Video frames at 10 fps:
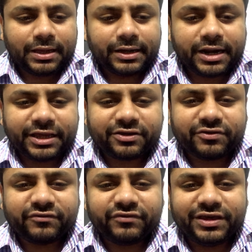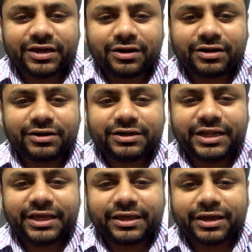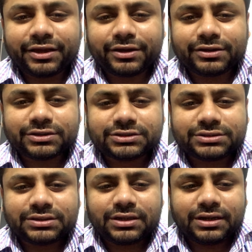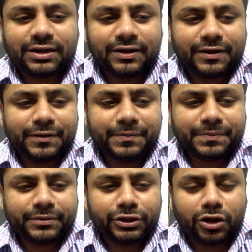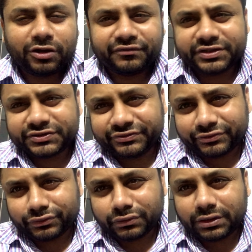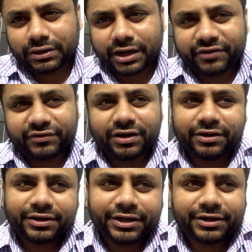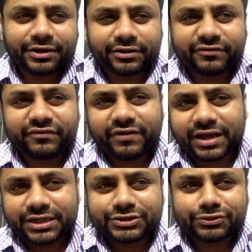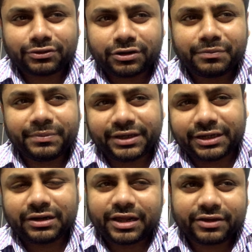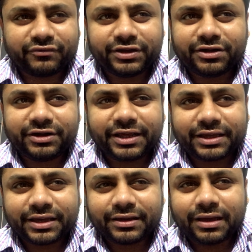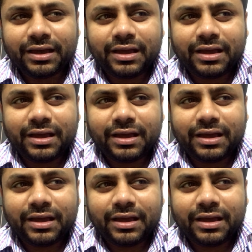Like we are taking non-veg food, like we are eating flesh or meat, like we are taking,